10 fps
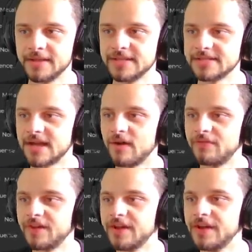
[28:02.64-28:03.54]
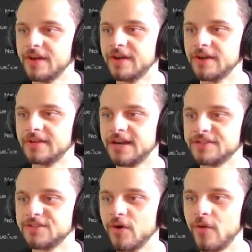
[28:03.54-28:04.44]
this alpha here. There
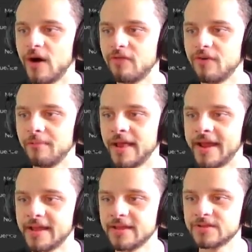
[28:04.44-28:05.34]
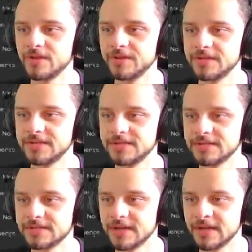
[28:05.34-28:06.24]
is no alpha blending, so this
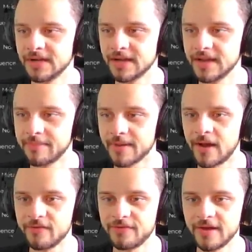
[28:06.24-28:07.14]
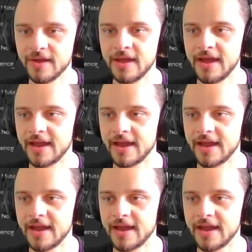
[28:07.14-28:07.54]
is clip alpha,